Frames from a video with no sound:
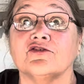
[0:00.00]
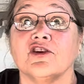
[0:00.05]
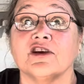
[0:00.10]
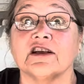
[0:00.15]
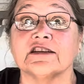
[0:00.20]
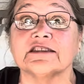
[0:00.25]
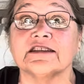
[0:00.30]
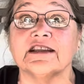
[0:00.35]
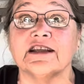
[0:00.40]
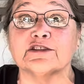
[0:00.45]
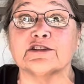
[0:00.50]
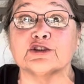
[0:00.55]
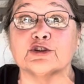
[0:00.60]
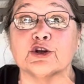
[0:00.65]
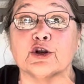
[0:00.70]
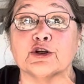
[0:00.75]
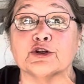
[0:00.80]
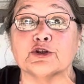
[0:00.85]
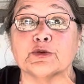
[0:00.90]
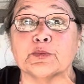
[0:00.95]
just now
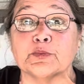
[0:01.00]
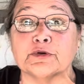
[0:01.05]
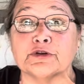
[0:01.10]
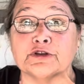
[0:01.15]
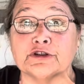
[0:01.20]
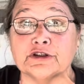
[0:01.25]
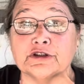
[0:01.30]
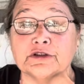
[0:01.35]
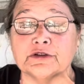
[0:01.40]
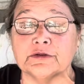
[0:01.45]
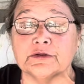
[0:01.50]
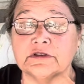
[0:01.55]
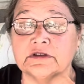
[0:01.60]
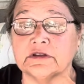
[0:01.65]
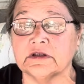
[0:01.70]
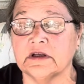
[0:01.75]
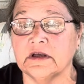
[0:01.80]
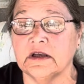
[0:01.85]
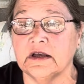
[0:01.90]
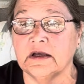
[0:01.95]
starting to produce.
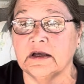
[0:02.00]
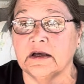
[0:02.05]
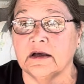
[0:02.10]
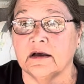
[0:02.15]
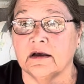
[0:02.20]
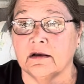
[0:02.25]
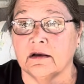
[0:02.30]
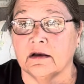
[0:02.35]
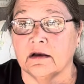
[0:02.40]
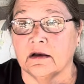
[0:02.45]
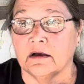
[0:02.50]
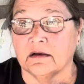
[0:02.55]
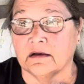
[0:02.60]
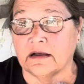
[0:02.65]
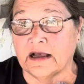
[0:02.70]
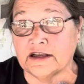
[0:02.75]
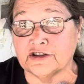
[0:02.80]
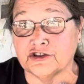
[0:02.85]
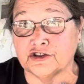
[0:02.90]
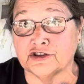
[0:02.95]

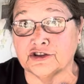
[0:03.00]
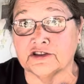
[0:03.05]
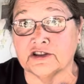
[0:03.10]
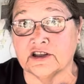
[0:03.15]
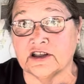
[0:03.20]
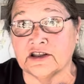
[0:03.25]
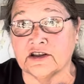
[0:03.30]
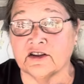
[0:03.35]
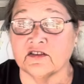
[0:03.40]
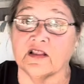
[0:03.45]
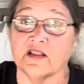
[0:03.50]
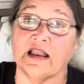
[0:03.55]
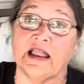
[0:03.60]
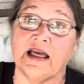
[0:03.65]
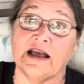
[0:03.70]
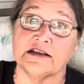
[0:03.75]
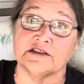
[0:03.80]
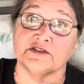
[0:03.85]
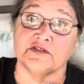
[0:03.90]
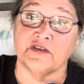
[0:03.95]
As you've seen on the
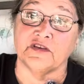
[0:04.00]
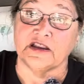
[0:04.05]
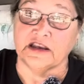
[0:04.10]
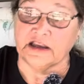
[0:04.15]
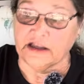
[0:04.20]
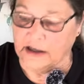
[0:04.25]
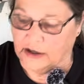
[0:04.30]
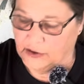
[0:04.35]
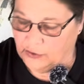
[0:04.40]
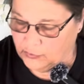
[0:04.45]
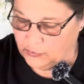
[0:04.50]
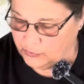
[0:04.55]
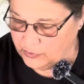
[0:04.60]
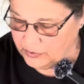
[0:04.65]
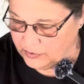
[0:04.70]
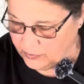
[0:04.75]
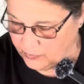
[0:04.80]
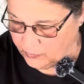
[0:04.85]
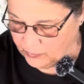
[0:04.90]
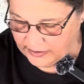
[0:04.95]
last video,
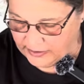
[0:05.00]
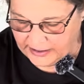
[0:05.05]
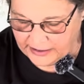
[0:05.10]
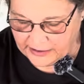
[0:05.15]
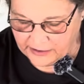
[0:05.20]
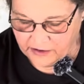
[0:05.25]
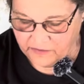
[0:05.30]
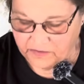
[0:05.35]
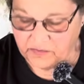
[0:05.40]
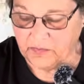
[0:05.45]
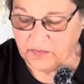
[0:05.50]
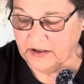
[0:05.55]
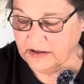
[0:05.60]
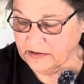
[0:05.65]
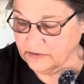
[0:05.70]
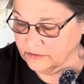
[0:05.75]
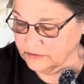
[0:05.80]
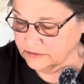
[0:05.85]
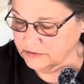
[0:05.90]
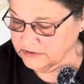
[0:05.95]
we got enough
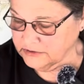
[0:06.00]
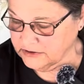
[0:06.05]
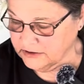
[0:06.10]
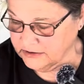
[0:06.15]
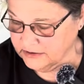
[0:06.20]
pickles.